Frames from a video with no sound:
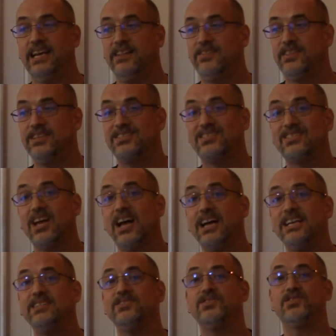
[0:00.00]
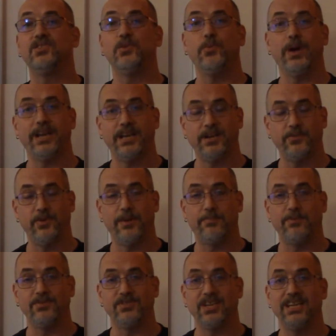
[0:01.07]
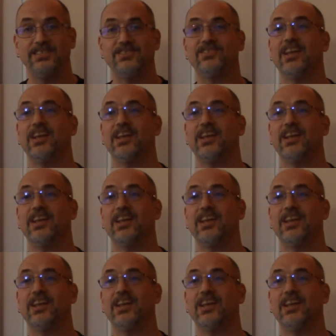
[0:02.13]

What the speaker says: the signs the wedding represents,